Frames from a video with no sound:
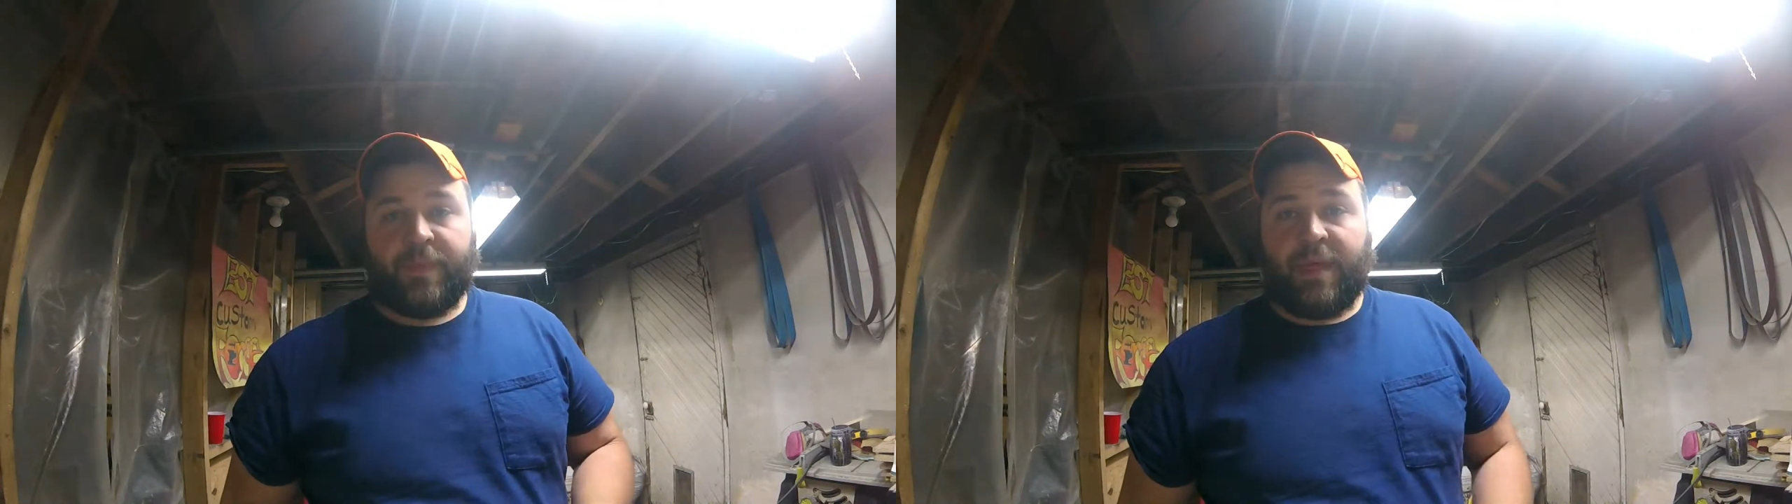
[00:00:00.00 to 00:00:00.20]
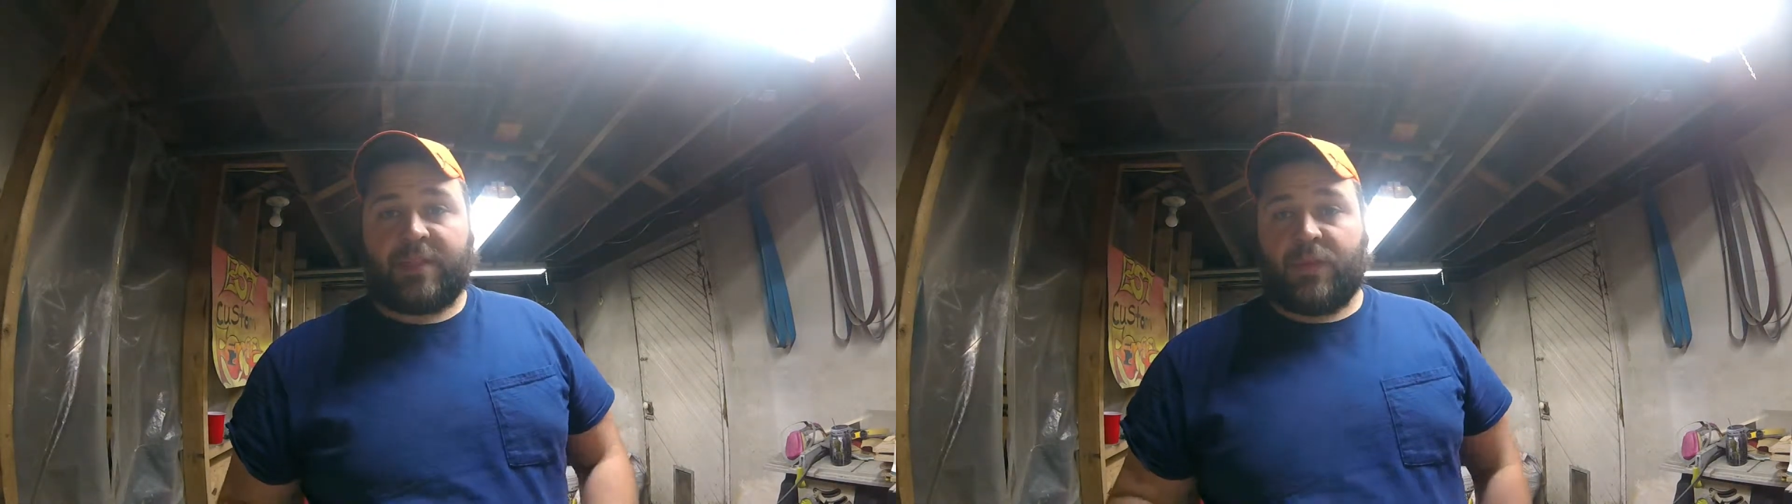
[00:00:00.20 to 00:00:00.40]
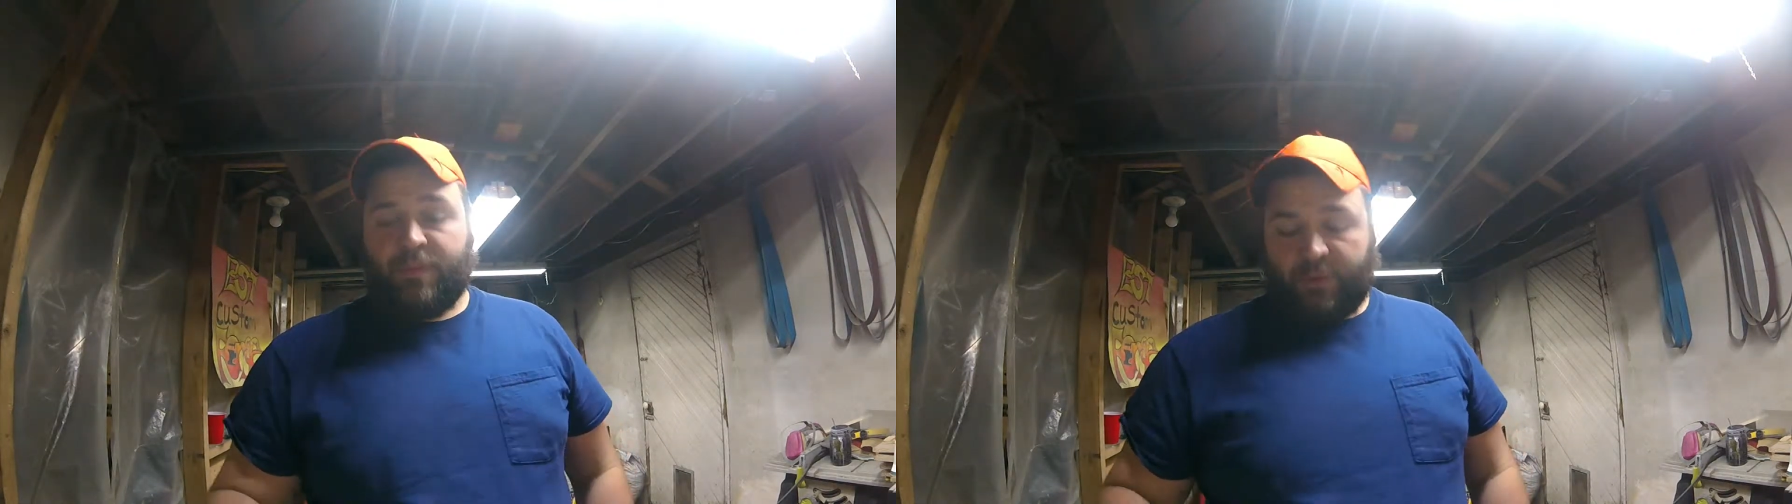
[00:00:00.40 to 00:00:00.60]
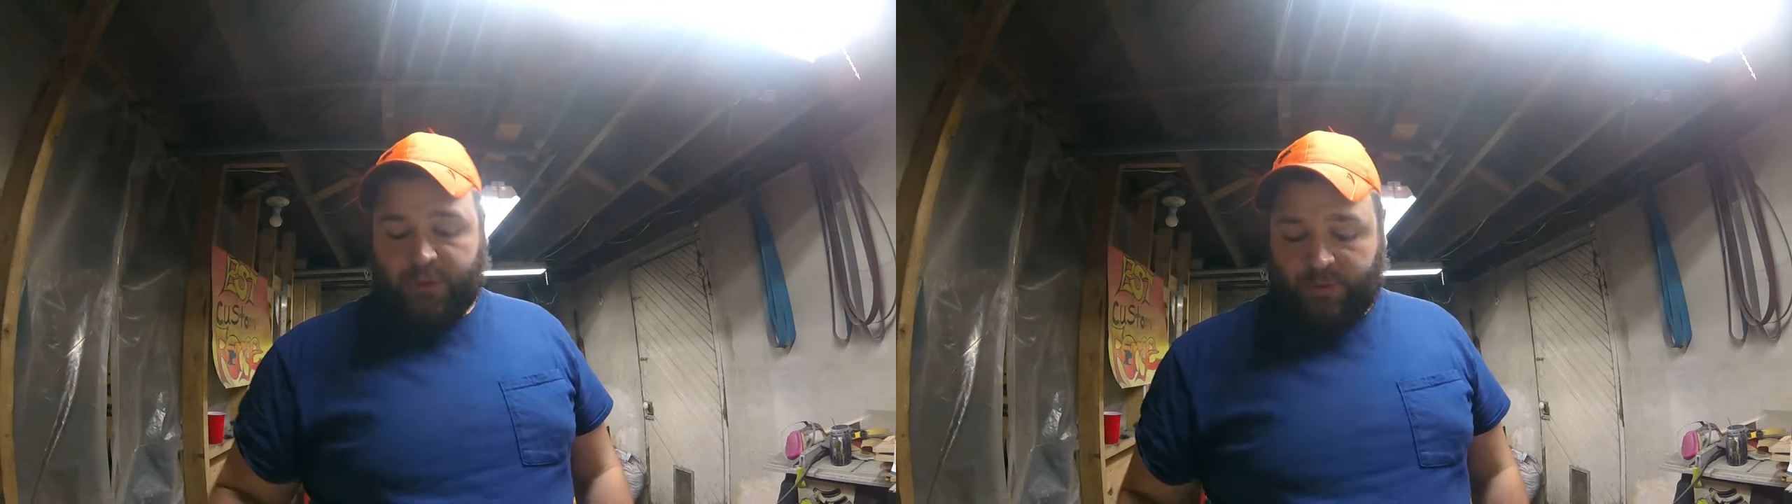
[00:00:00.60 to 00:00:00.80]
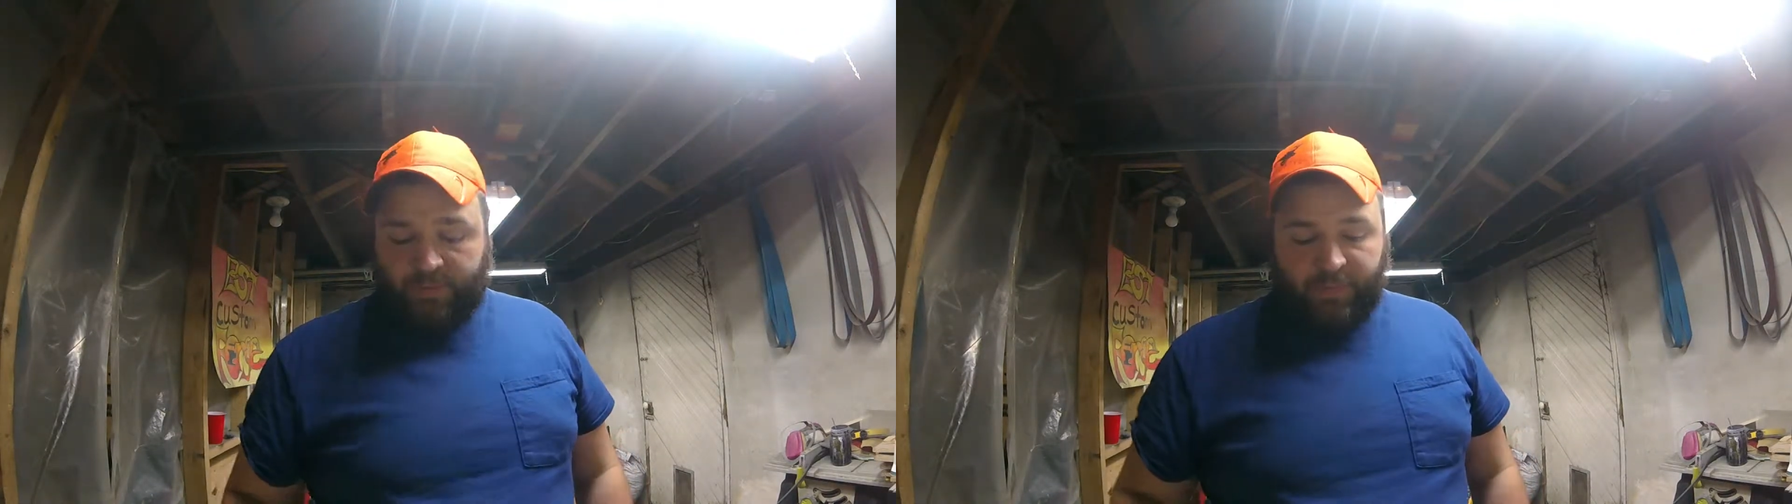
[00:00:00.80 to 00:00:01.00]
That's what I'm going
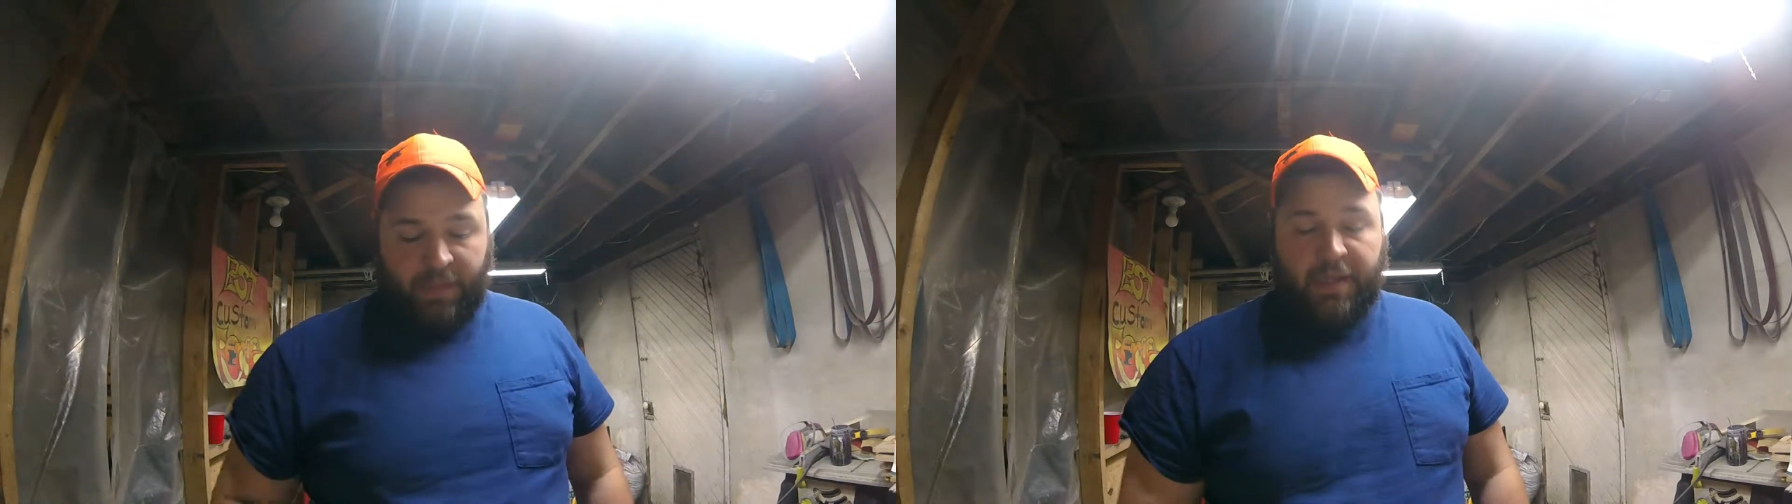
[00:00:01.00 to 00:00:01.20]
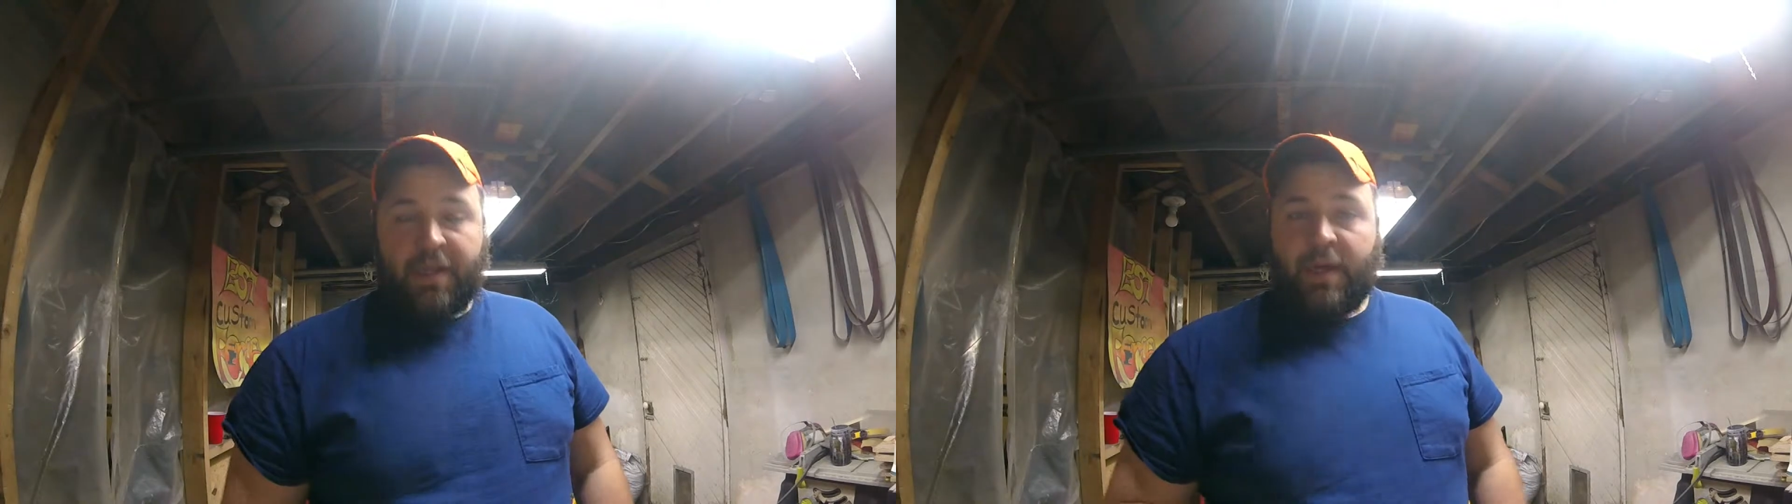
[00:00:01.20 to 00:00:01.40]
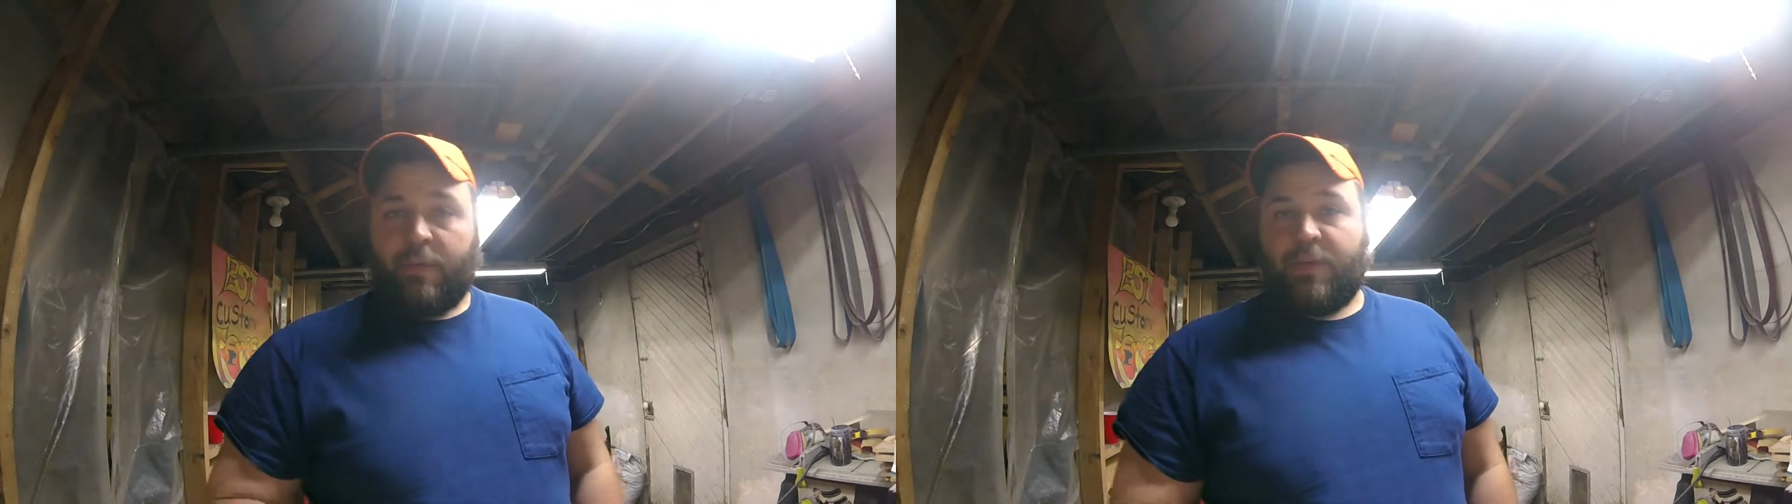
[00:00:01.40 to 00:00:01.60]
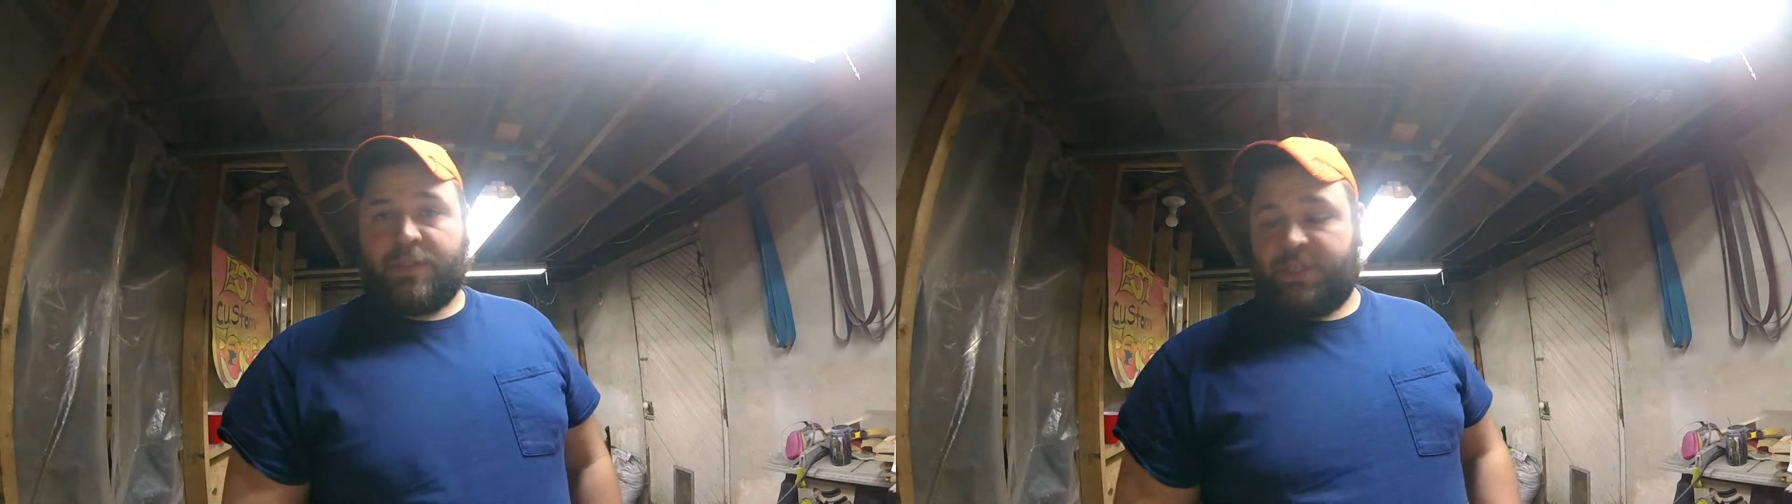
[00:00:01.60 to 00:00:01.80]
to do. I'm going